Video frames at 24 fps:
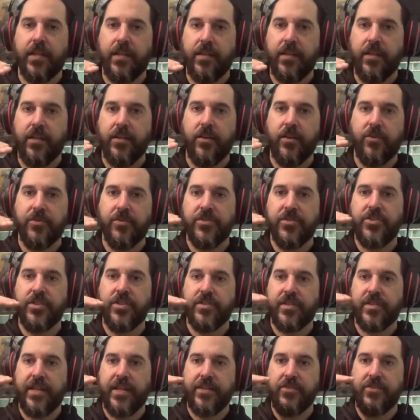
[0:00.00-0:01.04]
It's
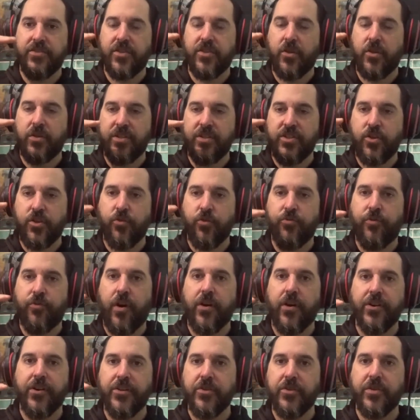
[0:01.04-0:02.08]
just like, there's only so
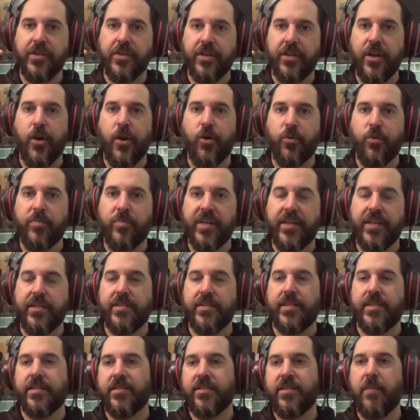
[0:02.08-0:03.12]
far you can go,
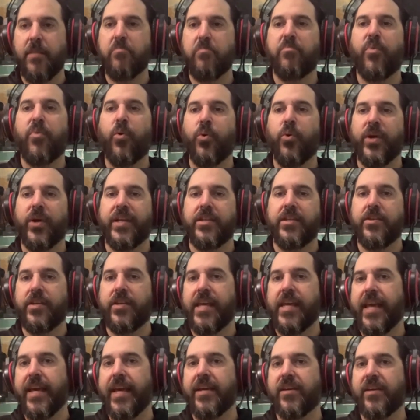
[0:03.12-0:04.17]
because at some point you
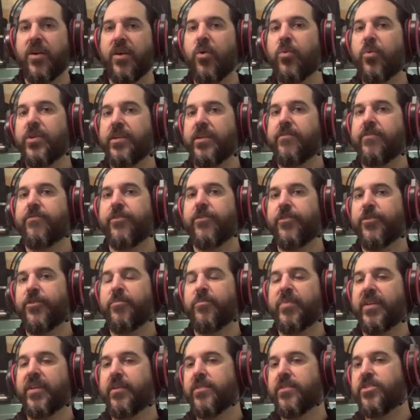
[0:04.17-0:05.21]
can't go any further,
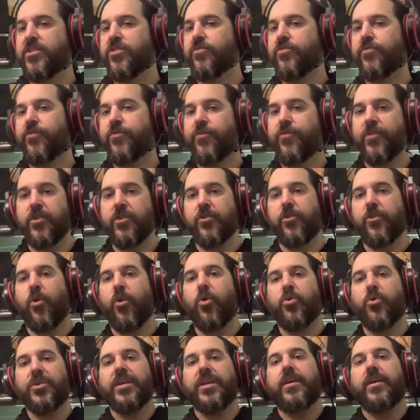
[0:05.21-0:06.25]
because you're
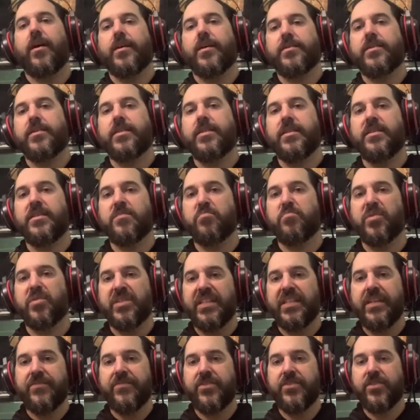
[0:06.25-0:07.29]
holding on to these
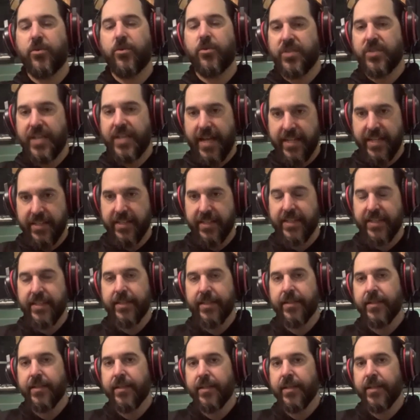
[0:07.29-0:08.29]
beliefs so tightly,